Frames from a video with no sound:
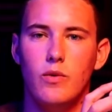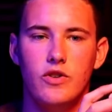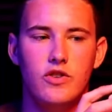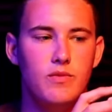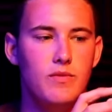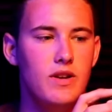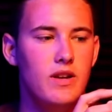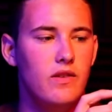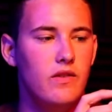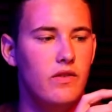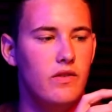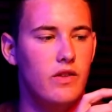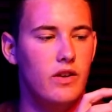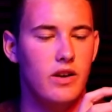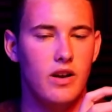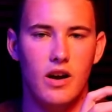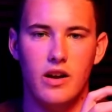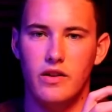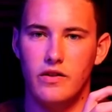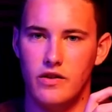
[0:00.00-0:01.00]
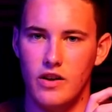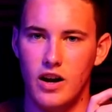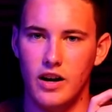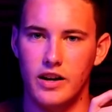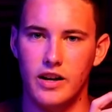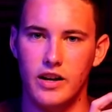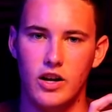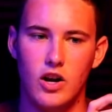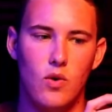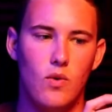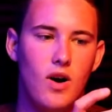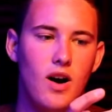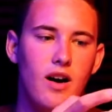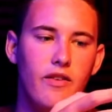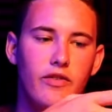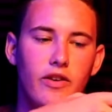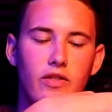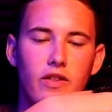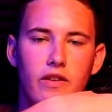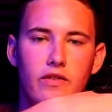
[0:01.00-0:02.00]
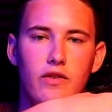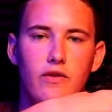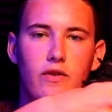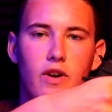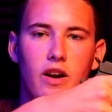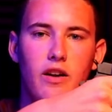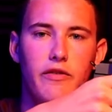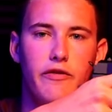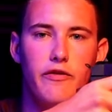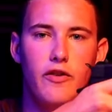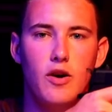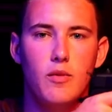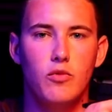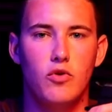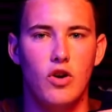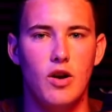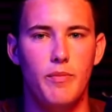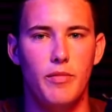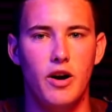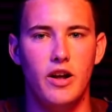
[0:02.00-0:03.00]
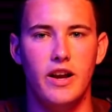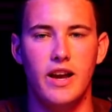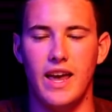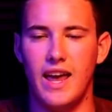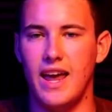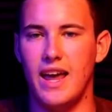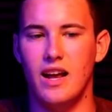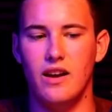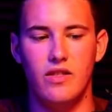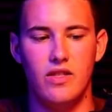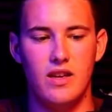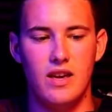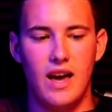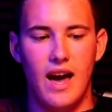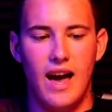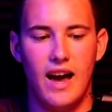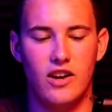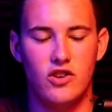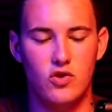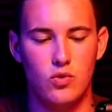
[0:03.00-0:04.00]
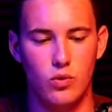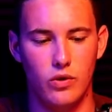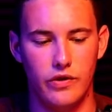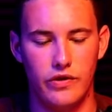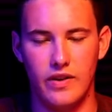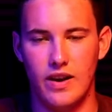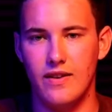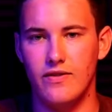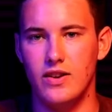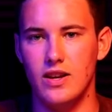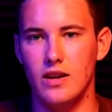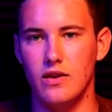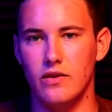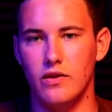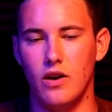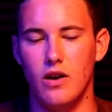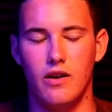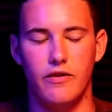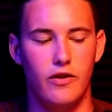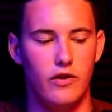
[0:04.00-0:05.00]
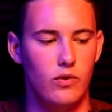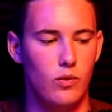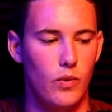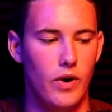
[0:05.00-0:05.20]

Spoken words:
which means the gun is not gonna go off unless you've got a firm grip on it and the actual safety is off as